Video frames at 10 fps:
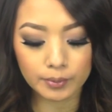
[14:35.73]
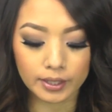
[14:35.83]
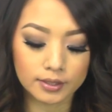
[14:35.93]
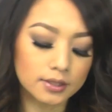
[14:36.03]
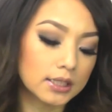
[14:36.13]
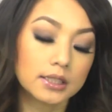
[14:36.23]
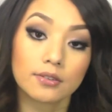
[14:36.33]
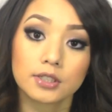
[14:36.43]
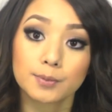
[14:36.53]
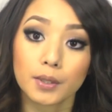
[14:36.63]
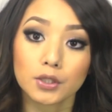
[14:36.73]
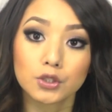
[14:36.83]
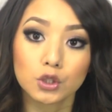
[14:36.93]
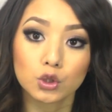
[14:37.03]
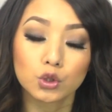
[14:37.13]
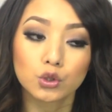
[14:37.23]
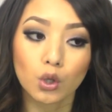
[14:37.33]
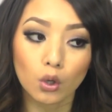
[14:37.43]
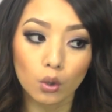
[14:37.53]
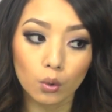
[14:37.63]
and this stuff smells
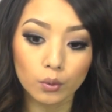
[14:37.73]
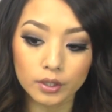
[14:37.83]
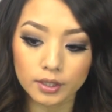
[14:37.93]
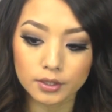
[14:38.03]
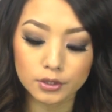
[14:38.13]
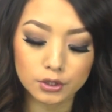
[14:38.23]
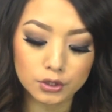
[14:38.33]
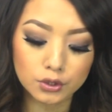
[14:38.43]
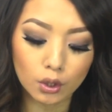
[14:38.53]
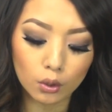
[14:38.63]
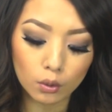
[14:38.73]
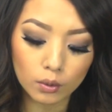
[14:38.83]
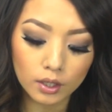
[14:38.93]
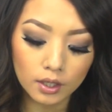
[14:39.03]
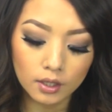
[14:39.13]
so good and so